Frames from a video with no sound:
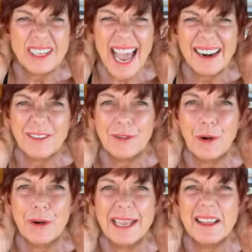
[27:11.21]
kind of
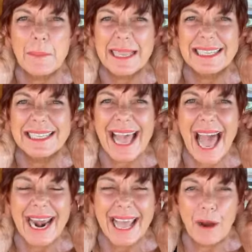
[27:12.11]
turning them
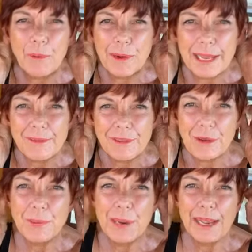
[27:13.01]
inside outward, if
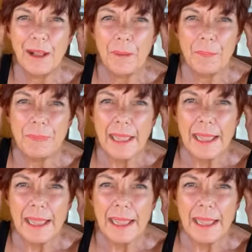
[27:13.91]
you will,